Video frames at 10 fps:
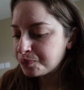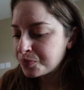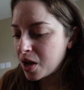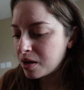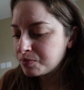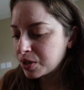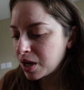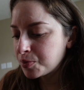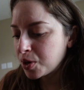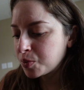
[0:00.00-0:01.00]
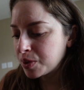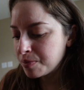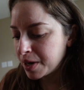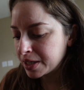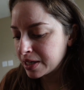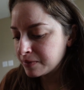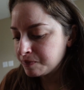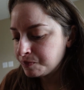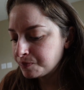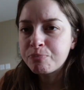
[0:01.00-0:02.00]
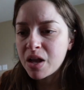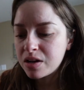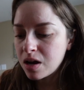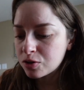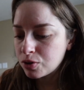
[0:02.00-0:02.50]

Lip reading: Yeah, like I probably wouldn't buy it again. Not